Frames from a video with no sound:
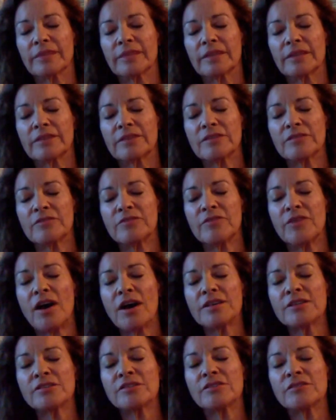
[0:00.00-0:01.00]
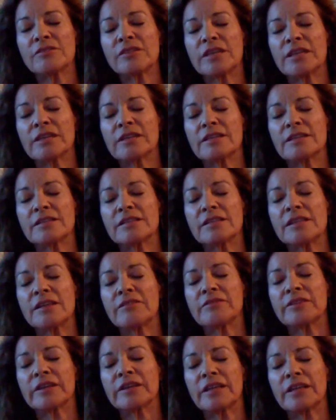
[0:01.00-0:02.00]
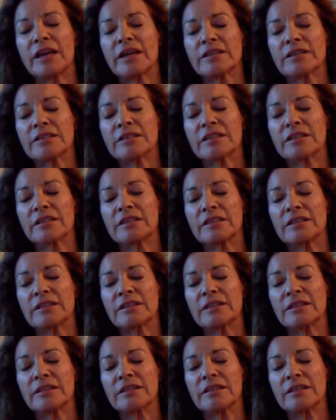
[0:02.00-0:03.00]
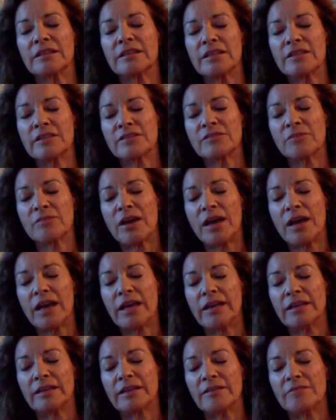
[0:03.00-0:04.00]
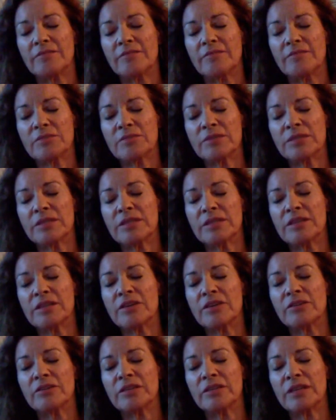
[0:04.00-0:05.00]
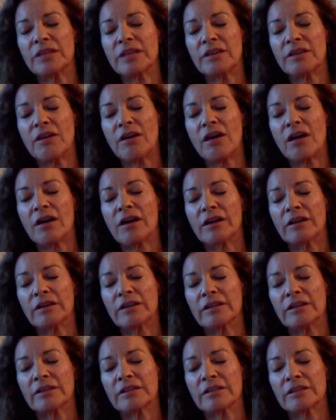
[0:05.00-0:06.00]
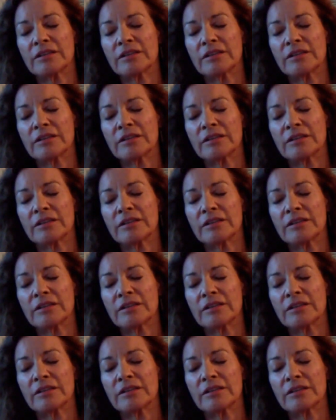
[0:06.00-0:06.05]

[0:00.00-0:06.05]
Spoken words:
So fostering this love connection in this way between the yoni and the heart.